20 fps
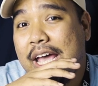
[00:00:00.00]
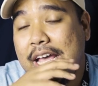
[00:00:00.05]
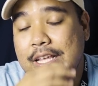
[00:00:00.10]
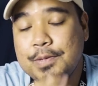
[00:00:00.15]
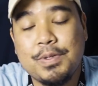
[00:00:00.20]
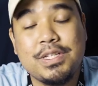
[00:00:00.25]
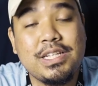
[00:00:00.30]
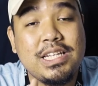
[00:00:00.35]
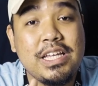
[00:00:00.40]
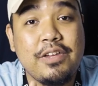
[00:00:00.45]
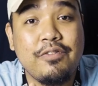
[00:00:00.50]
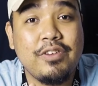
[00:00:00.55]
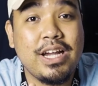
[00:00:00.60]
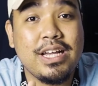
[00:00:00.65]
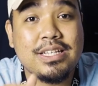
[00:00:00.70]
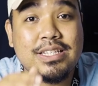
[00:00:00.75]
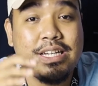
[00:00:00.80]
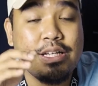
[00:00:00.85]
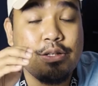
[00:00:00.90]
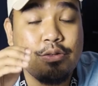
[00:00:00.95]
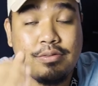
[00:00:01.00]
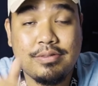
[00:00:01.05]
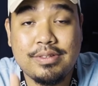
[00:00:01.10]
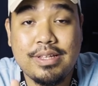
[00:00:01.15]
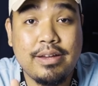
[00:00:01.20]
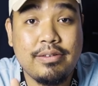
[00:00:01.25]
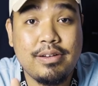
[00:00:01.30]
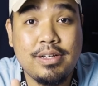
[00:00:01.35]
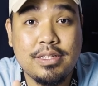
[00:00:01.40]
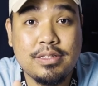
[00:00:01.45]
especially if you guys are into
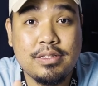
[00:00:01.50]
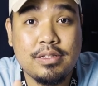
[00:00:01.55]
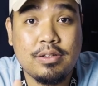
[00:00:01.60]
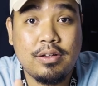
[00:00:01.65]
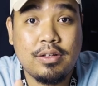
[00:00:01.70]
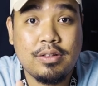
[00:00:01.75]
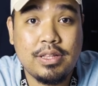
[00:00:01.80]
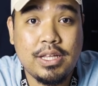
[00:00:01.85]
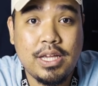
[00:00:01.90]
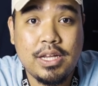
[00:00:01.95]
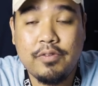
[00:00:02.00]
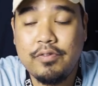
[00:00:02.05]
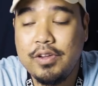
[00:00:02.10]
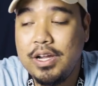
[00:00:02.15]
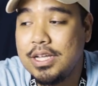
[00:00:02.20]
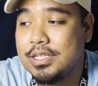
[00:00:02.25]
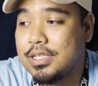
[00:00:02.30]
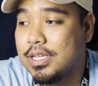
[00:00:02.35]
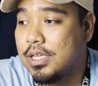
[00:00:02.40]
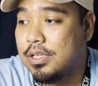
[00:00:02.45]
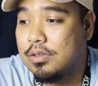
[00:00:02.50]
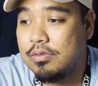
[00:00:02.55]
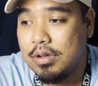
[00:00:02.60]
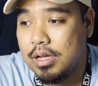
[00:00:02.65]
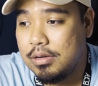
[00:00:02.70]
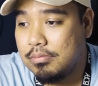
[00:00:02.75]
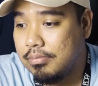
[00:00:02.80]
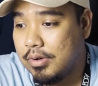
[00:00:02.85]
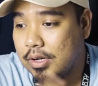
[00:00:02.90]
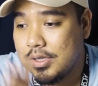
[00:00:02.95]
tech related content, if you guys are into
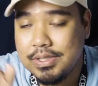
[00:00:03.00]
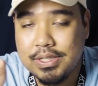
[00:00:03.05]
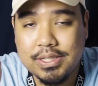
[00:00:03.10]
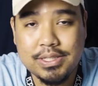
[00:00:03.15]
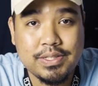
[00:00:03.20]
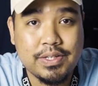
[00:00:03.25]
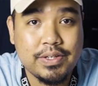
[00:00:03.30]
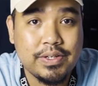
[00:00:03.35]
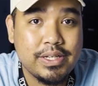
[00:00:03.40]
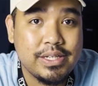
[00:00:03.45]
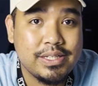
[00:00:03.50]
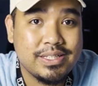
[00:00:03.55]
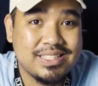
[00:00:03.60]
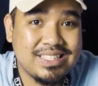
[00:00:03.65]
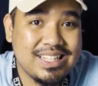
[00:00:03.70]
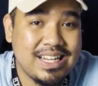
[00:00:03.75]
unboxing series,